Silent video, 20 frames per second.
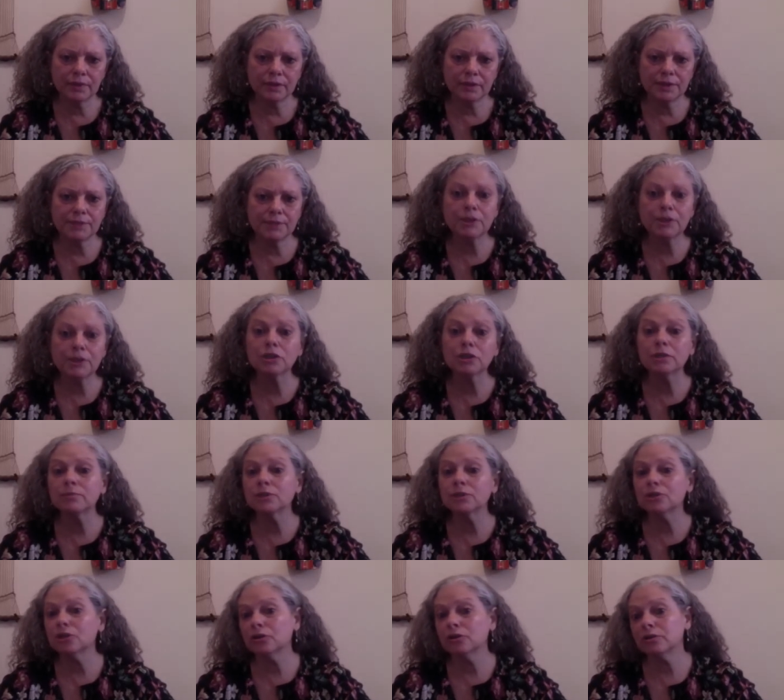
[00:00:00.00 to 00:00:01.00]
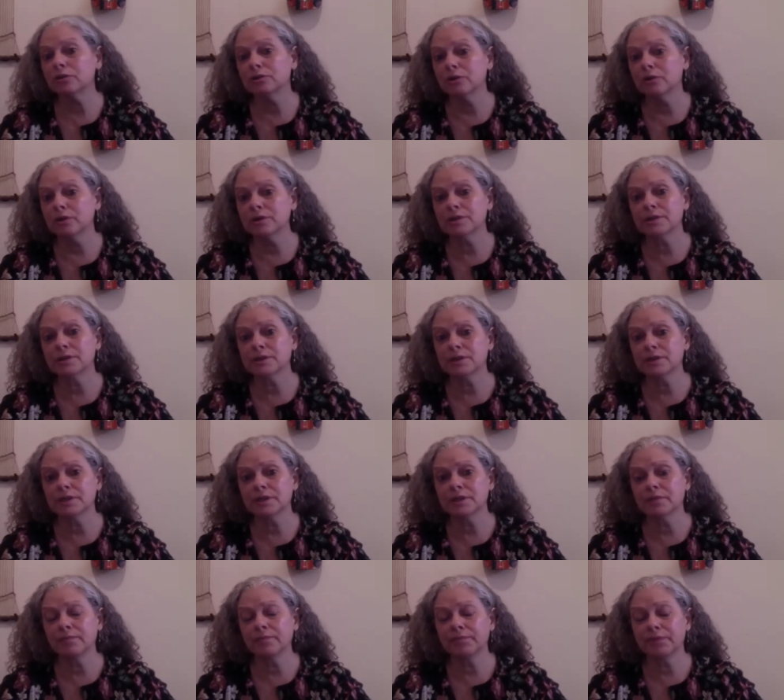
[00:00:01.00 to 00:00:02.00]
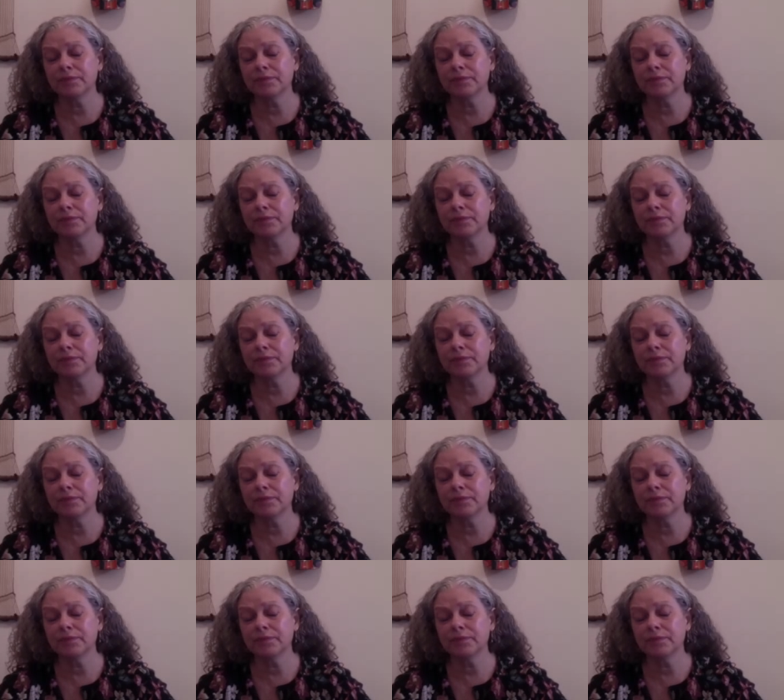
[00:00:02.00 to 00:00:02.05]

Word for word: especially maternal narcissism.